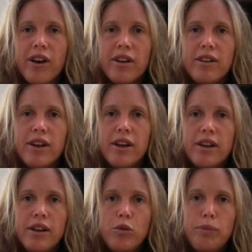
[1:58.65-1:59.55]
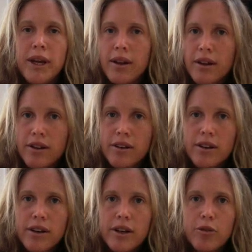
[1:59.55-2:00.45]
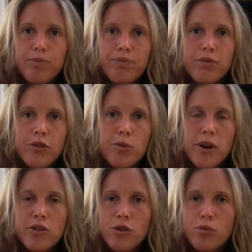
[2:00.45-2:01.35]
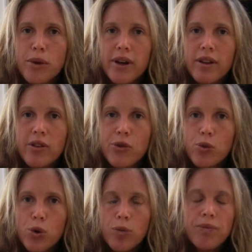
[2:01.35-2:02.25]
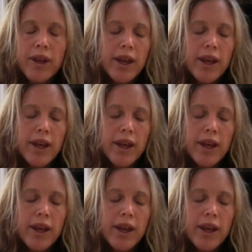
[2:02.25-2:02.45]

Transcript: at a picnic sponsored by the school.